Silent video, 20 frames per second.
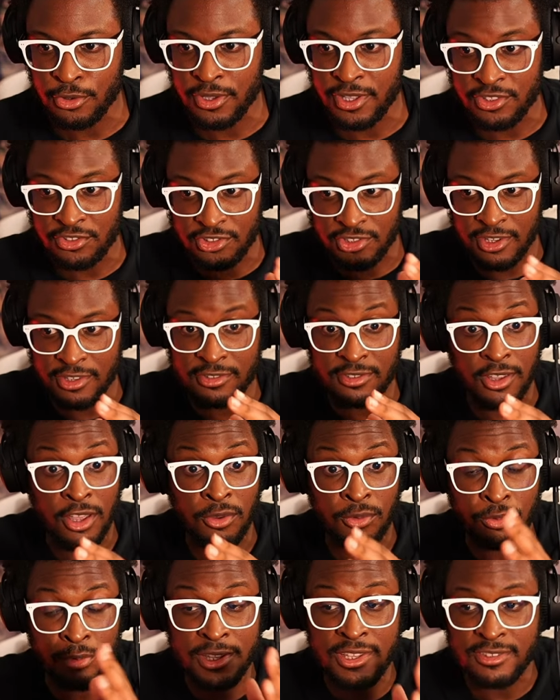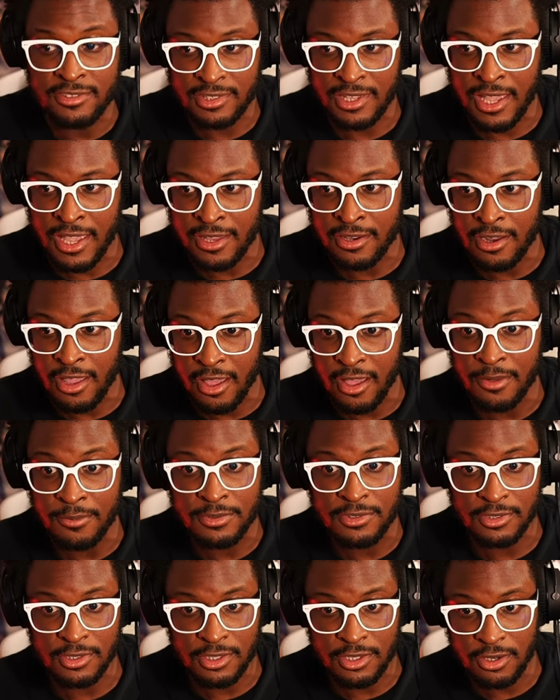It's just a reskin of
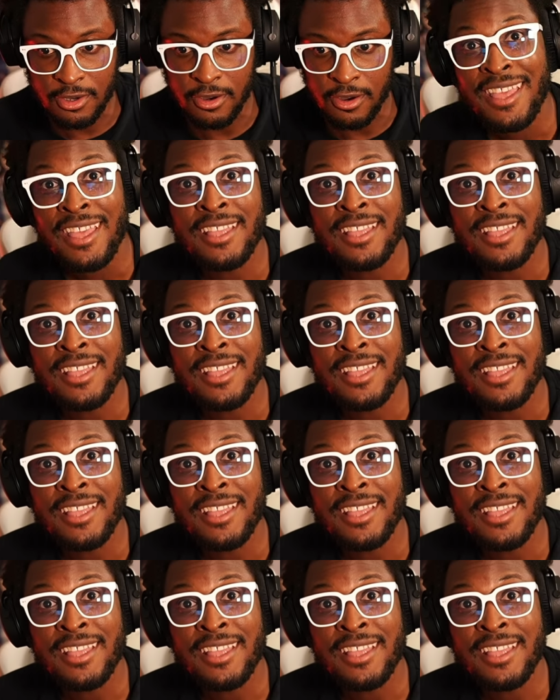Secura.